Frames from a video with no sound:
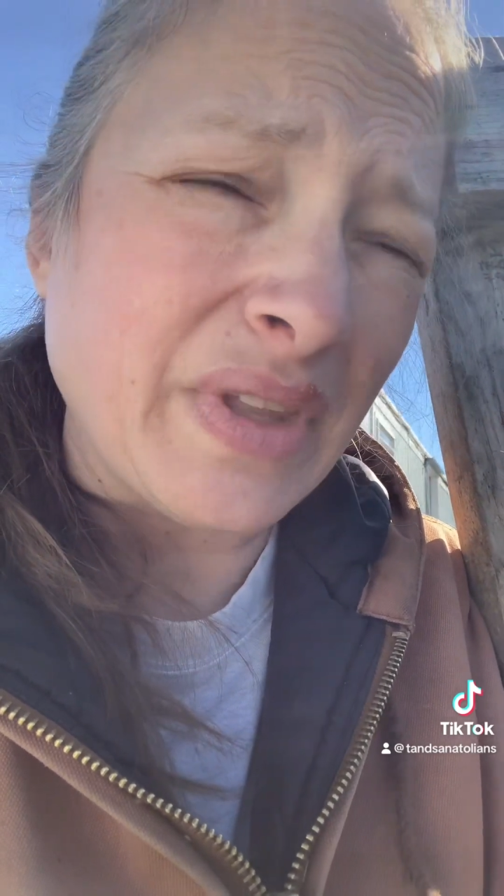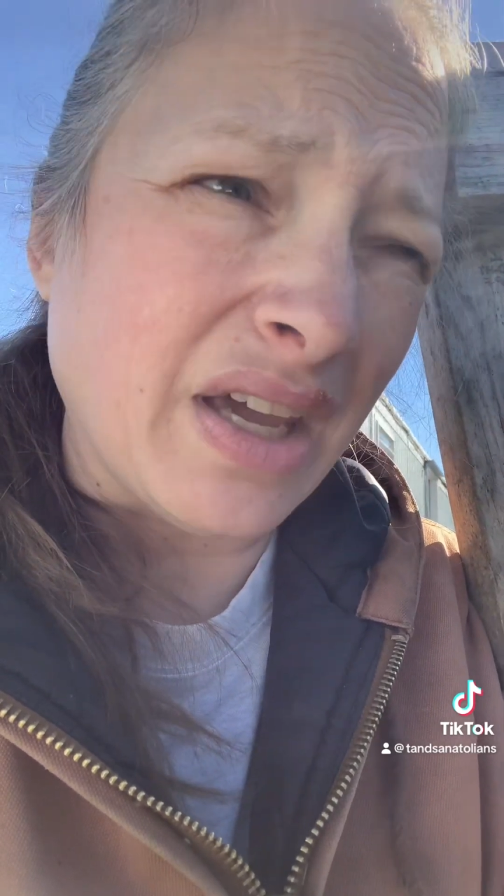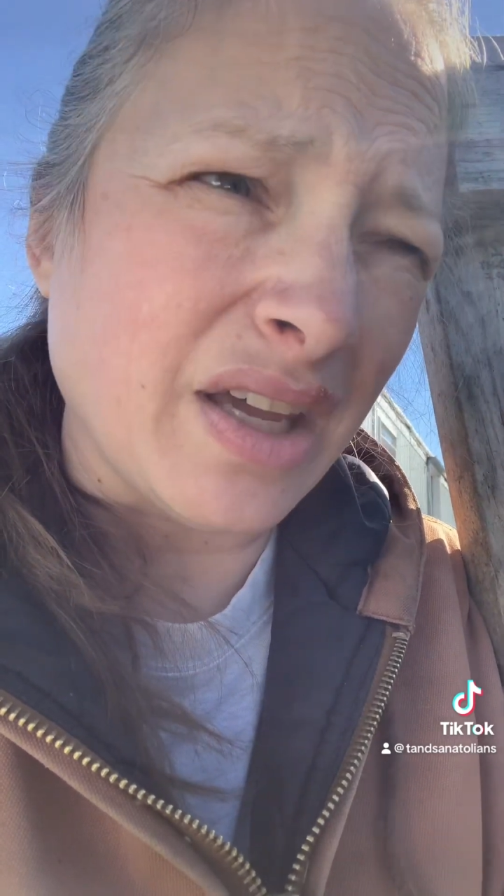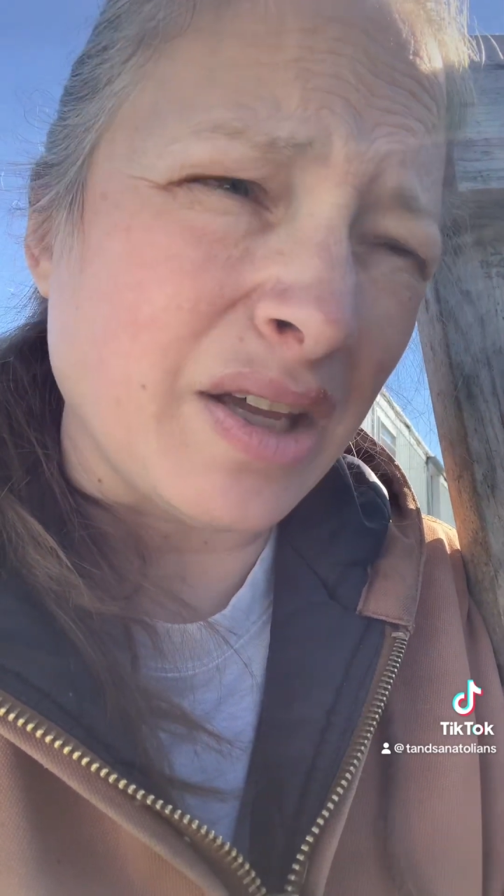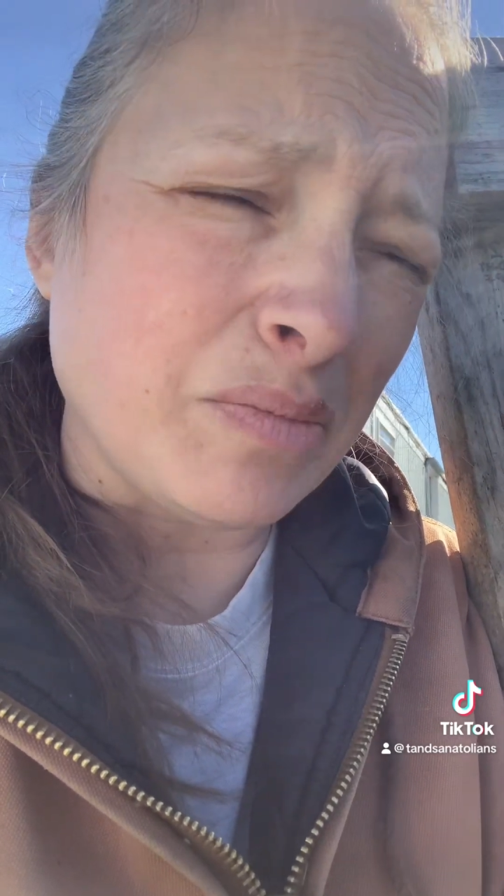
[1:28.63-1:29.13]

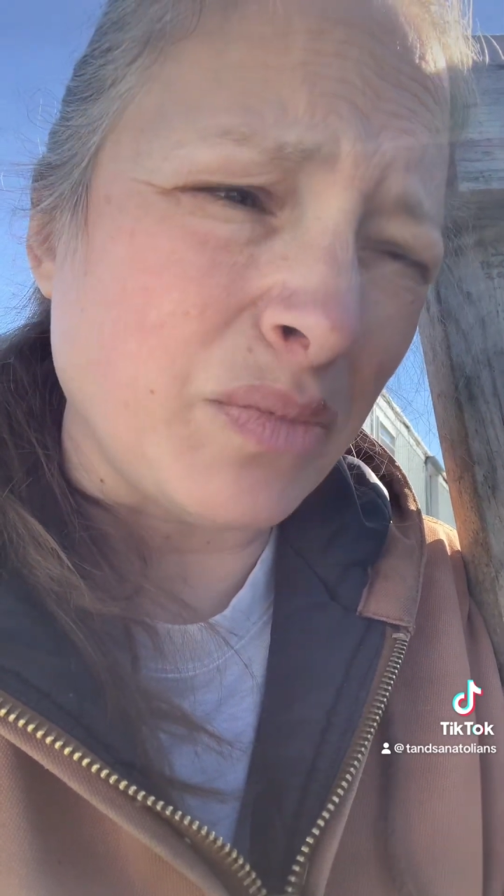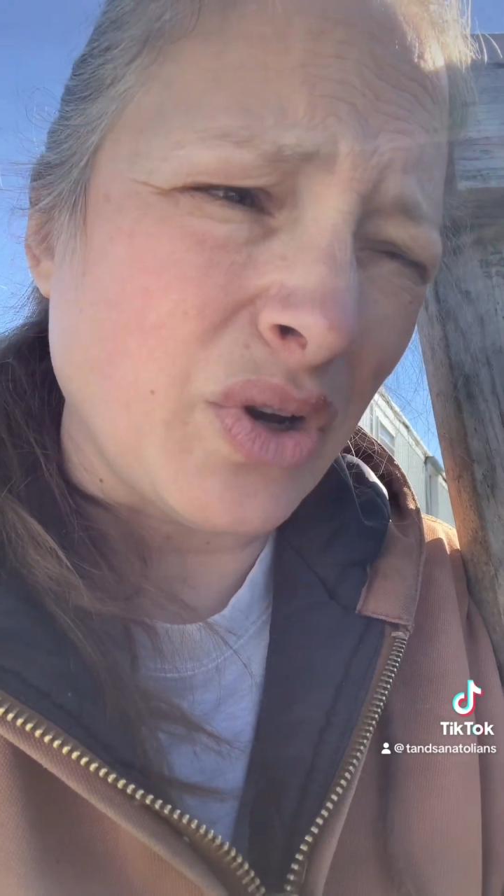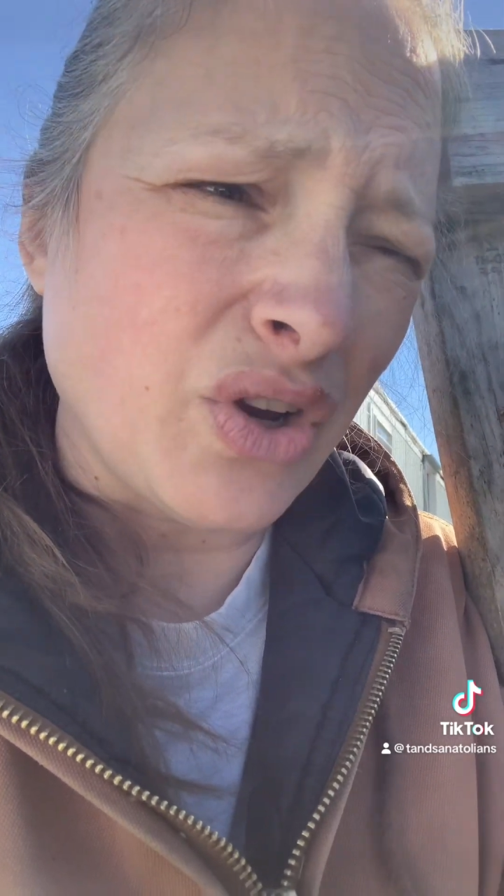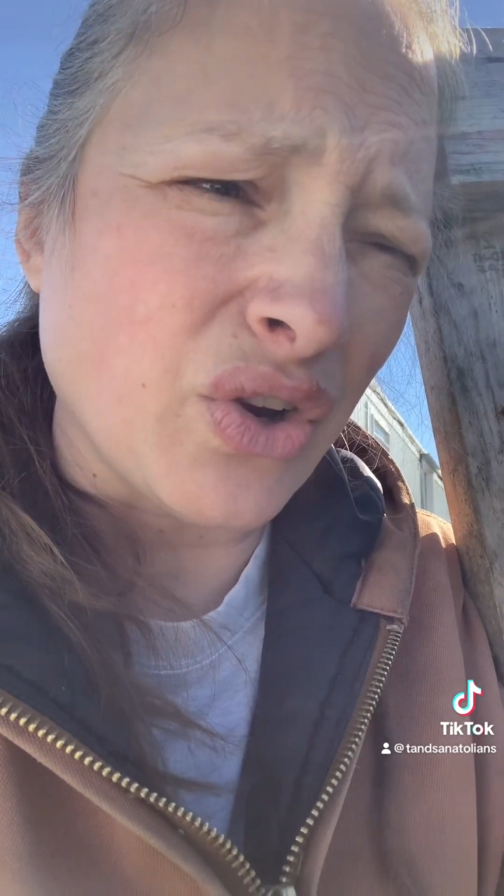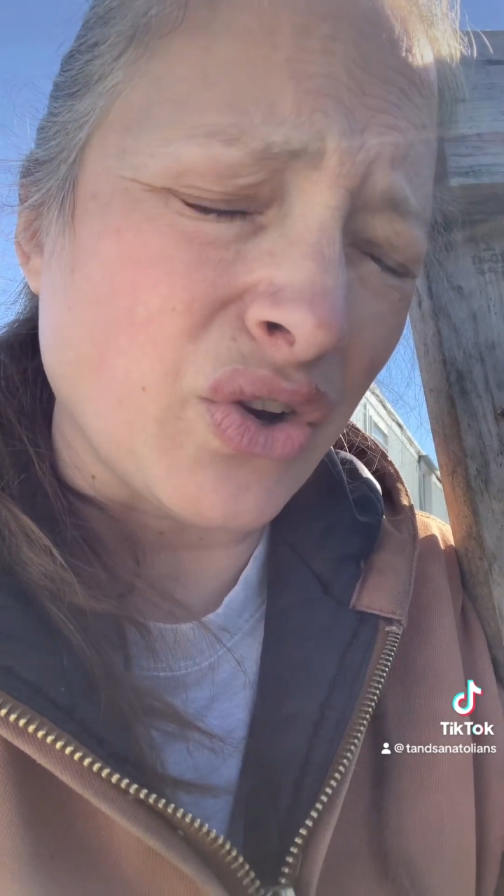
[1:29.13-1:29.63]

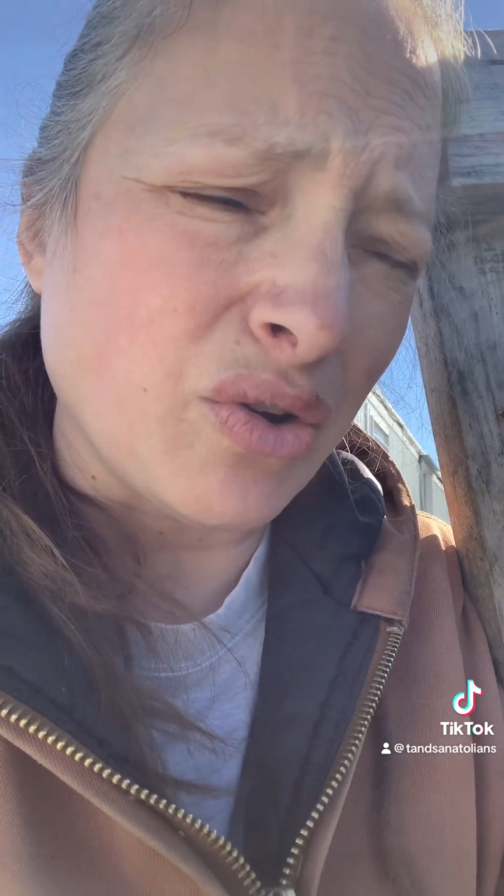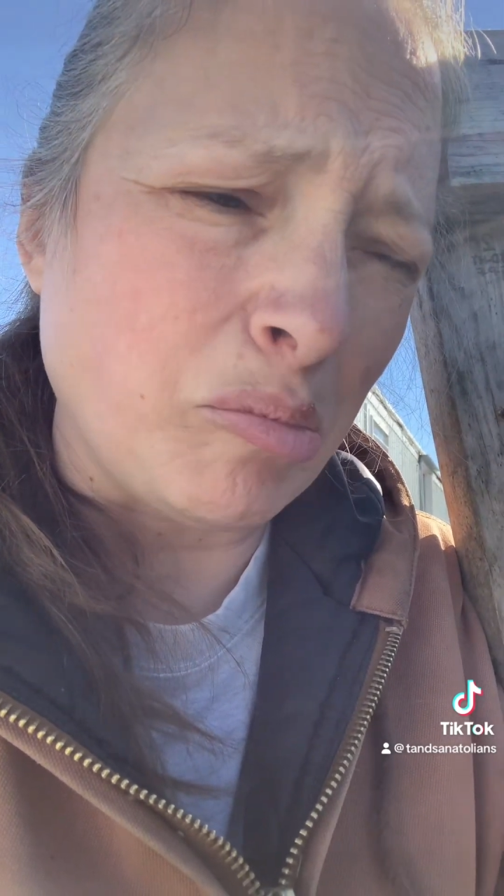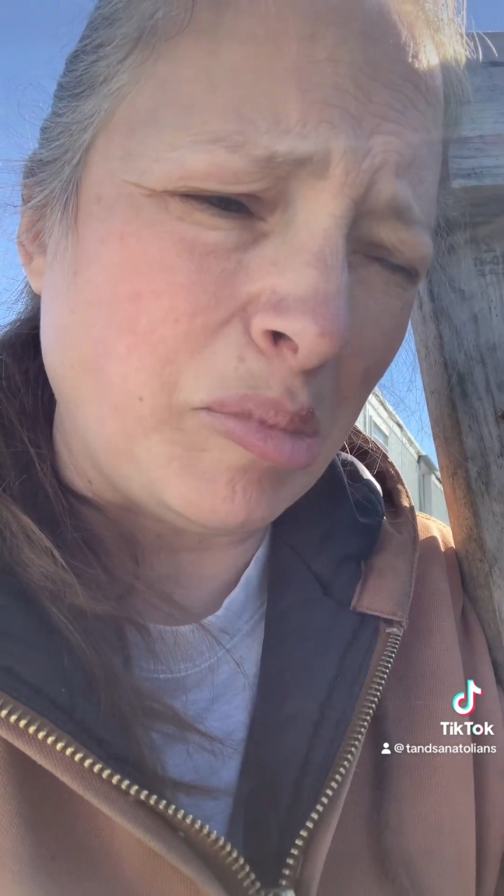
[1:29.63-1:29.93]
Her